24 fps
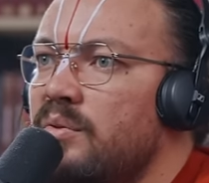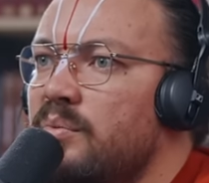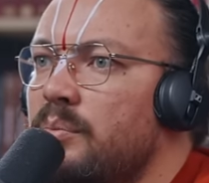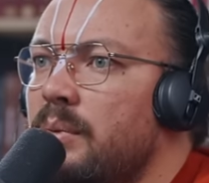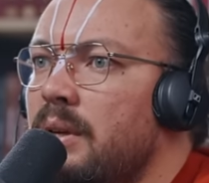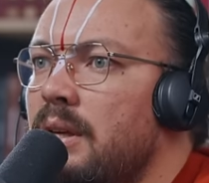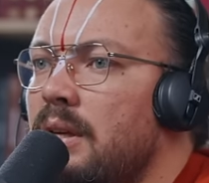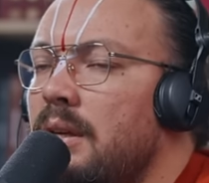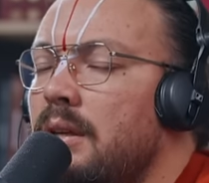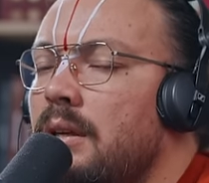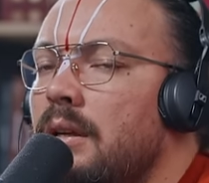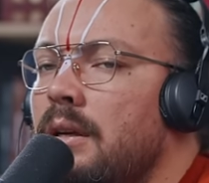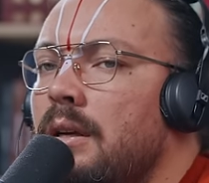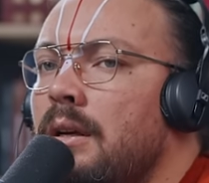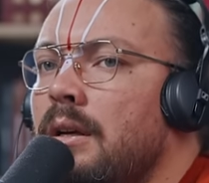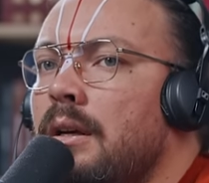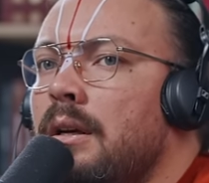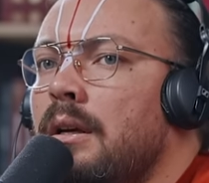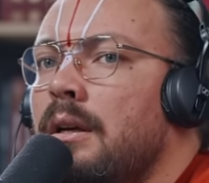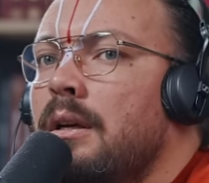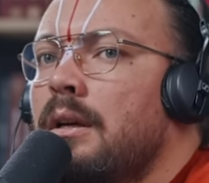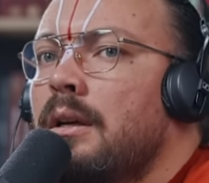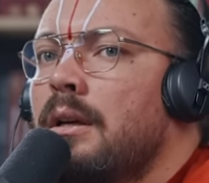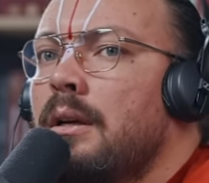of me
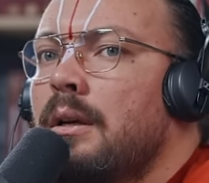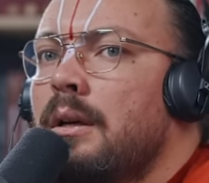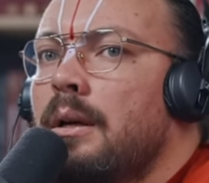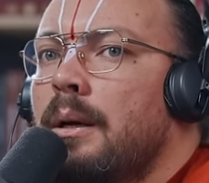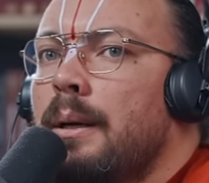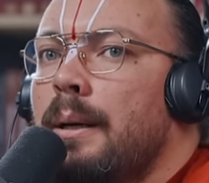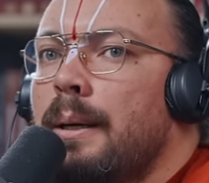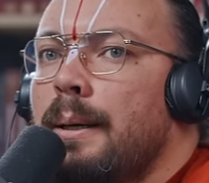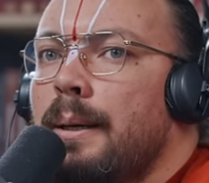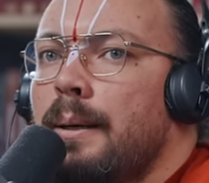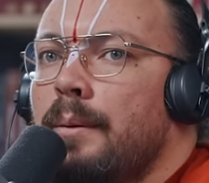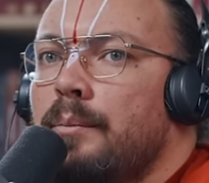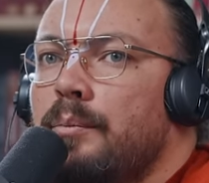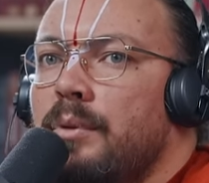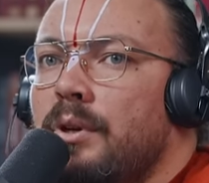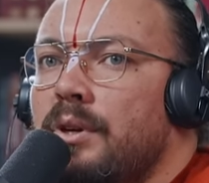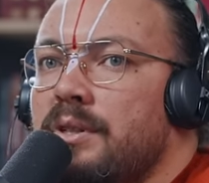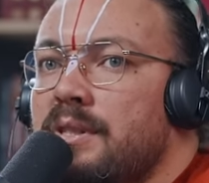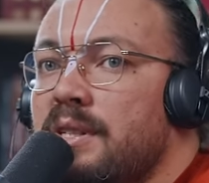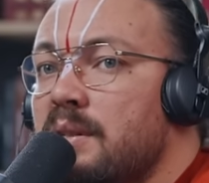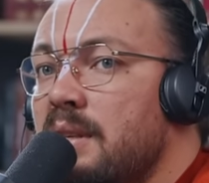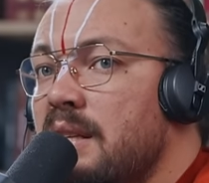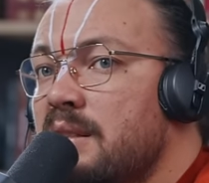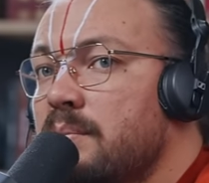um,
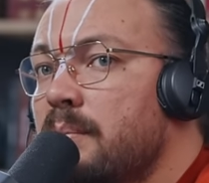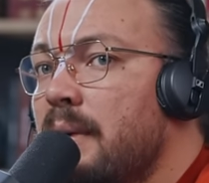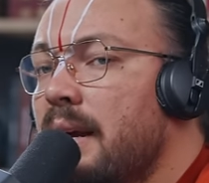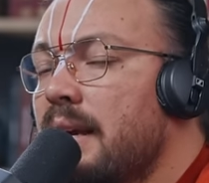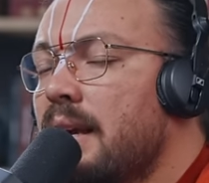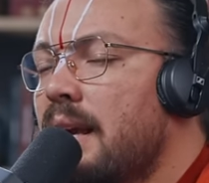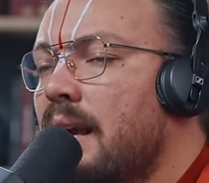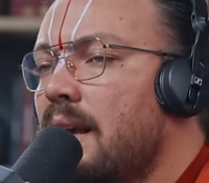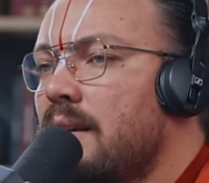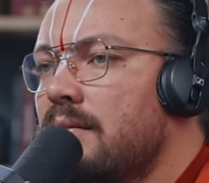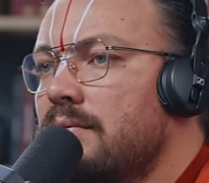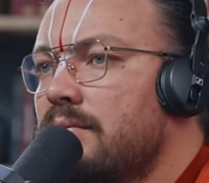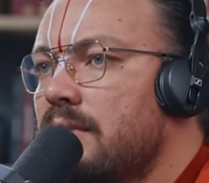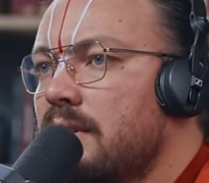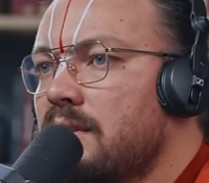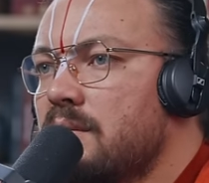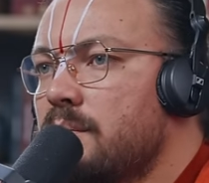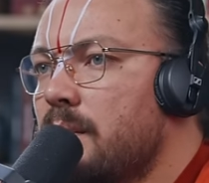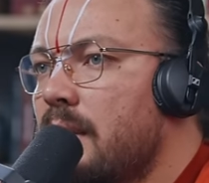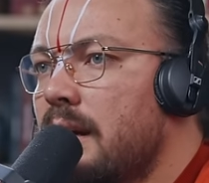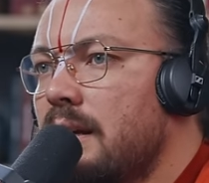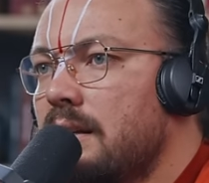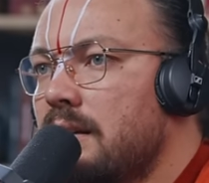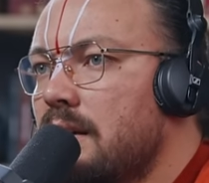because it's it's my cave it's
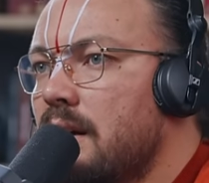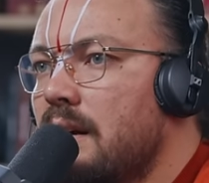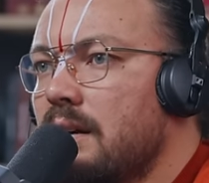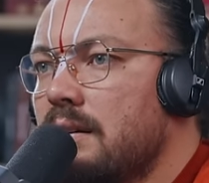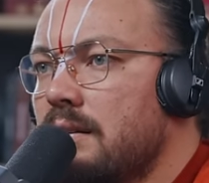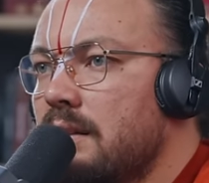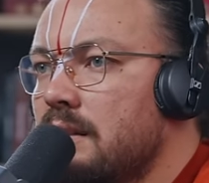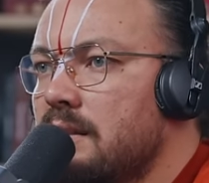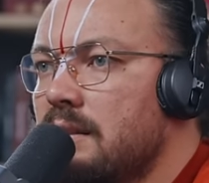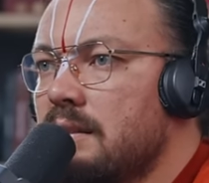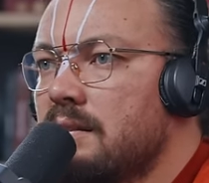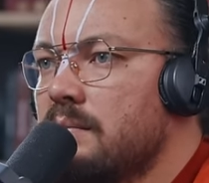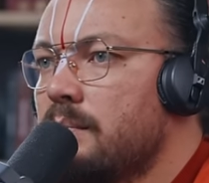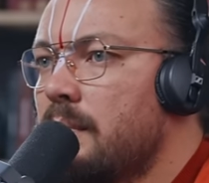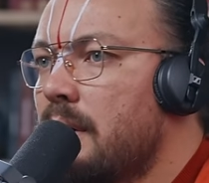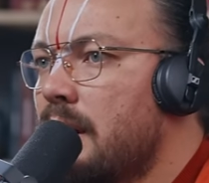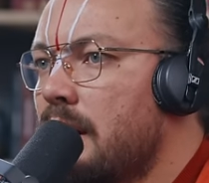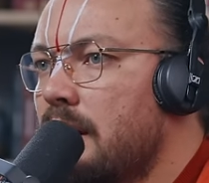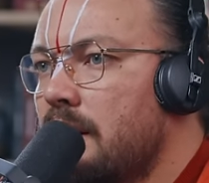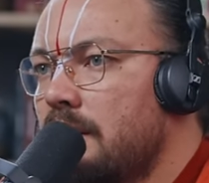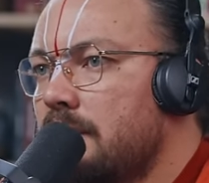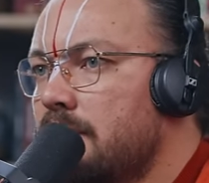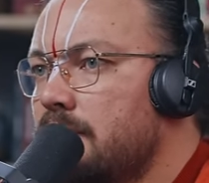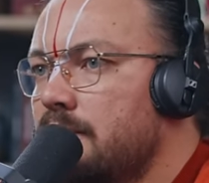my darkness it's
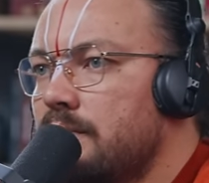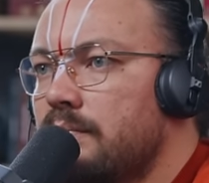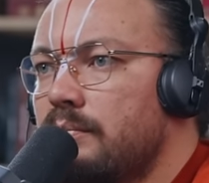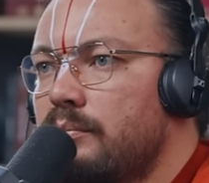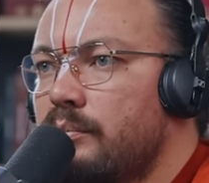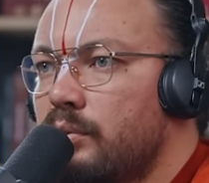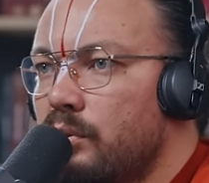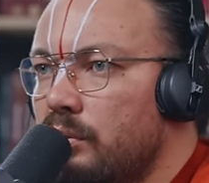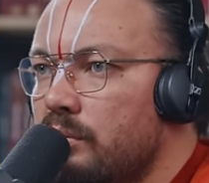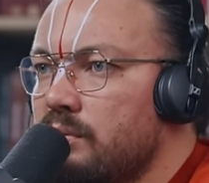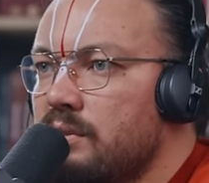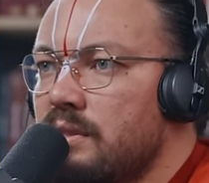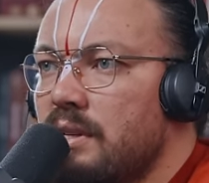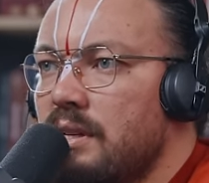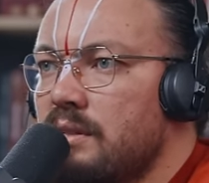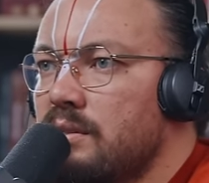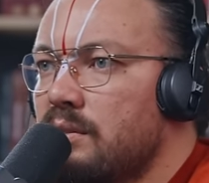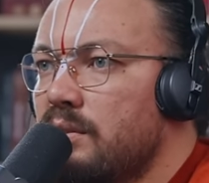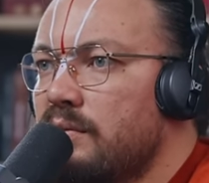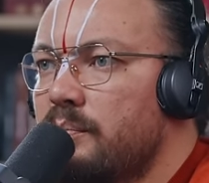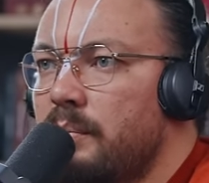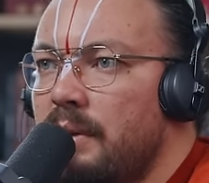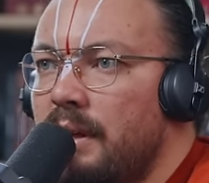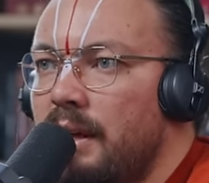my process
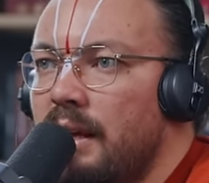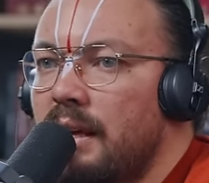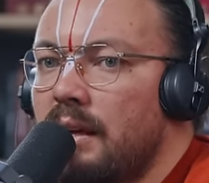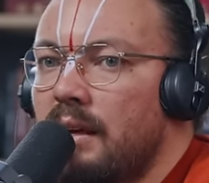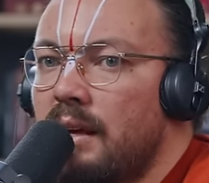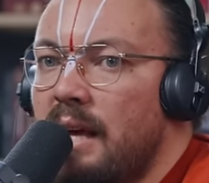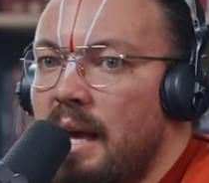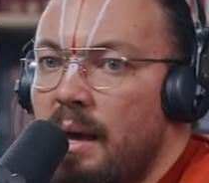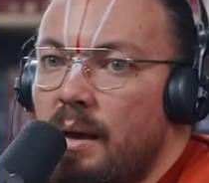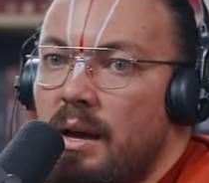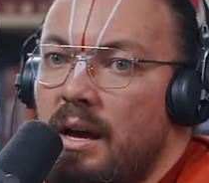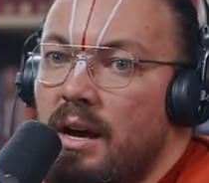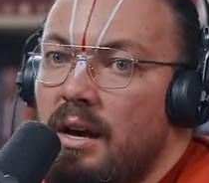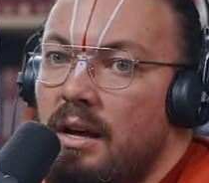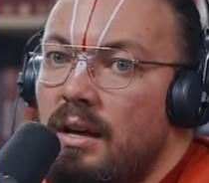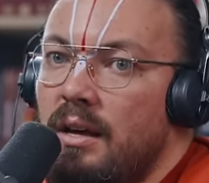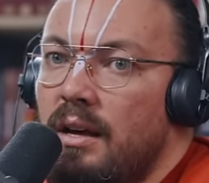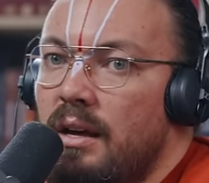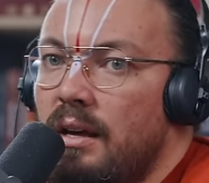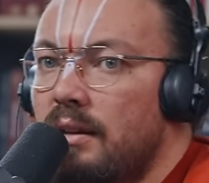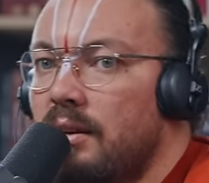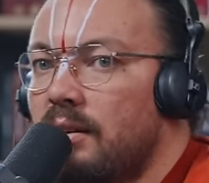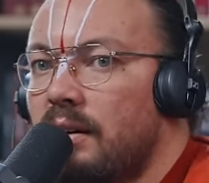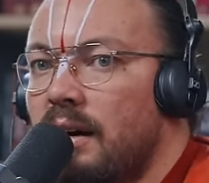of being uh,
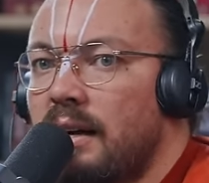you know